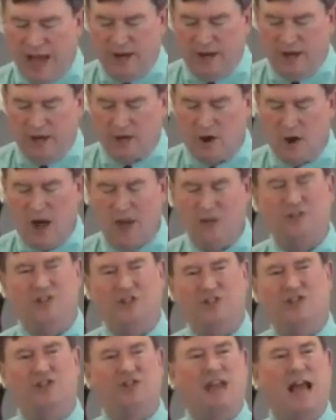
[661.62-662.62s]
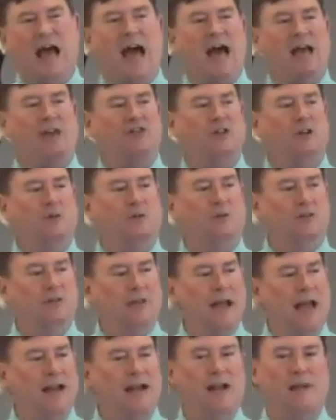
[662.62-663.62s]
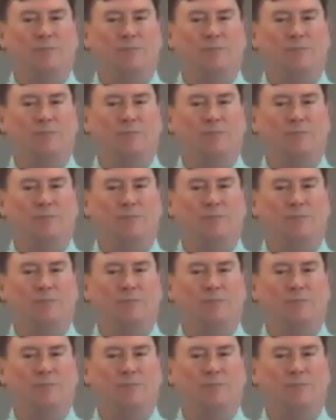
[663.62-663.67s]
across the skies and it was lighting